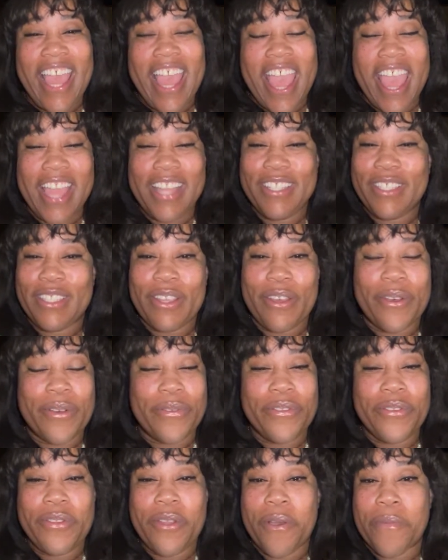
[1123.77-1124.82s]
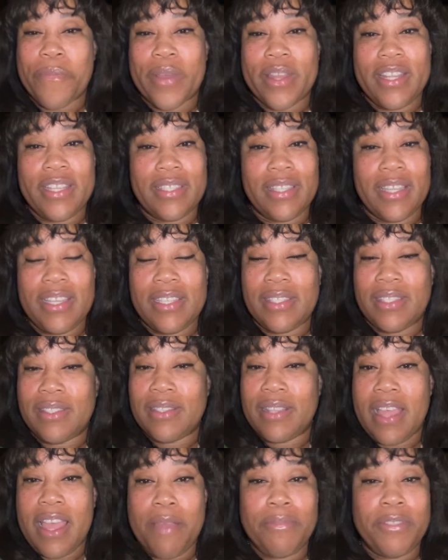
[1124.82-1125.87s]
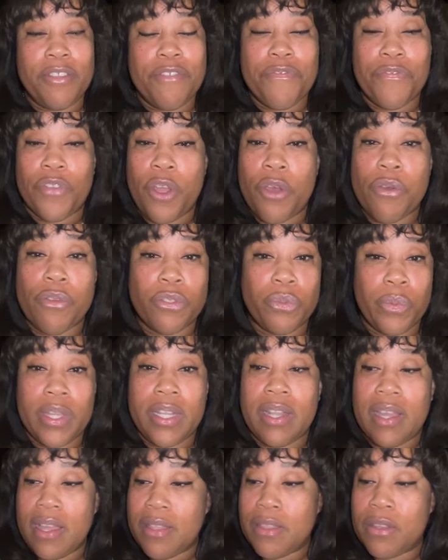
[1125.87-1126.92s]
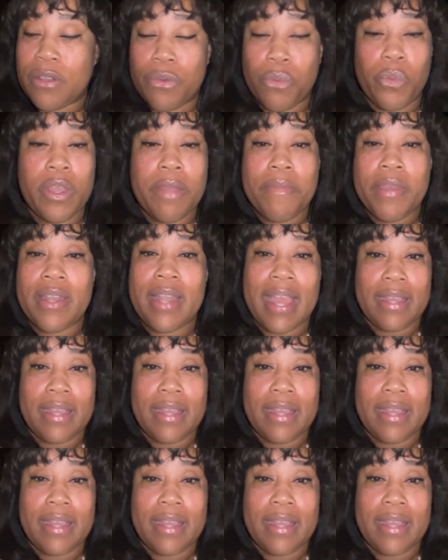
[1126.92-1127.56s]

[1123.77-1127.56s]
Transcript: And so, but it's ebbs and flows with other women.